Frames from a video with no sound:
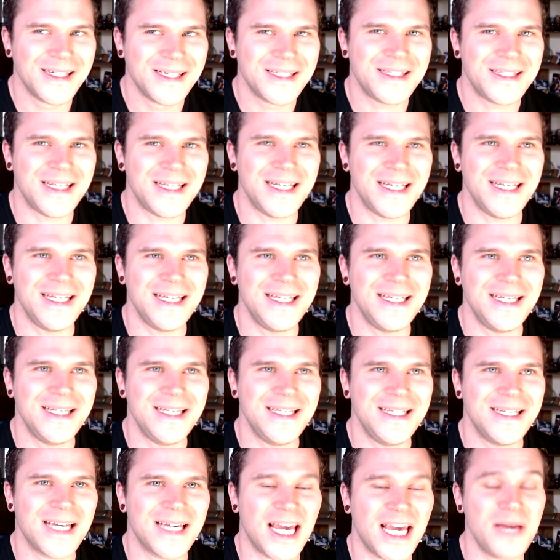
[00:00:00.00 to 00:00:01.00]

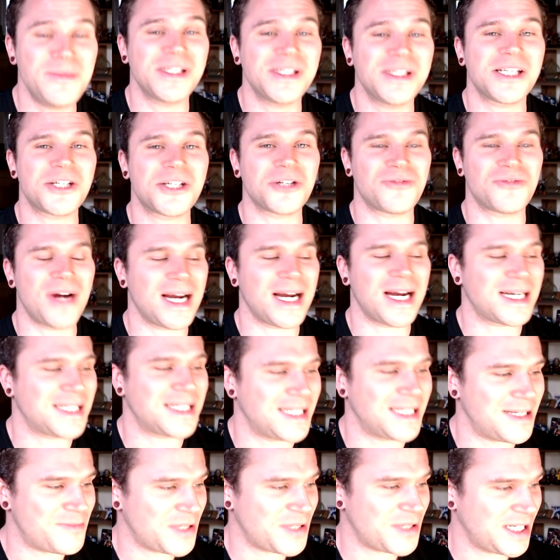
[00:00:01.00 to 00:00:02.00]
The him as a
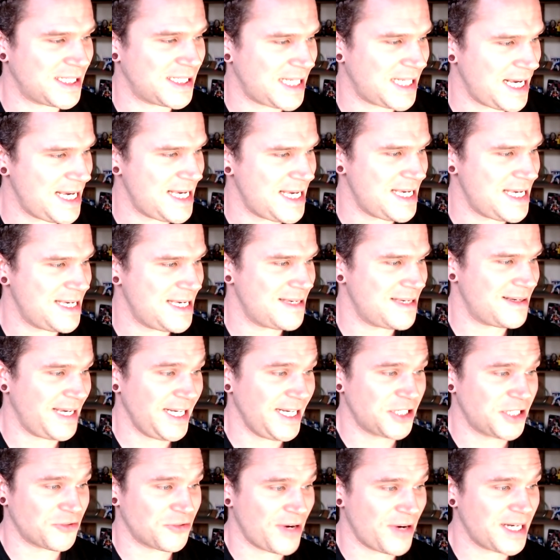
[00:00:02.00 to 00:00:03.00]
director, because he
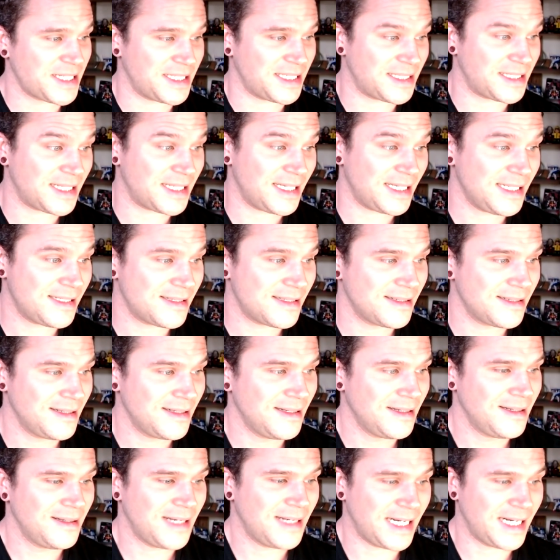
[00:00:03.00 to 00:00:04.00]
directed this,
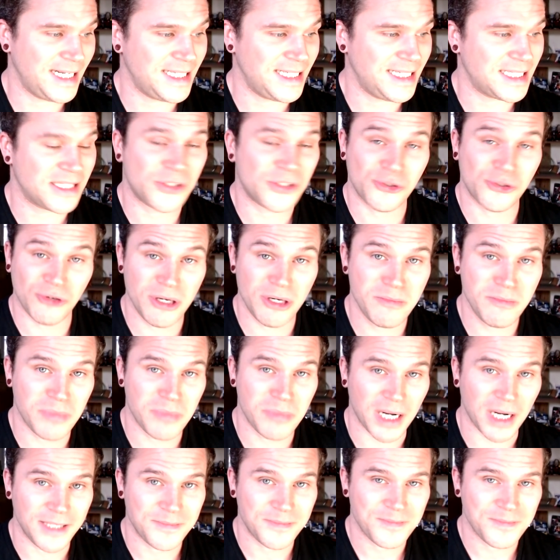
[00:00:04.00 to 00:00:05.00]
and he did the screenplay.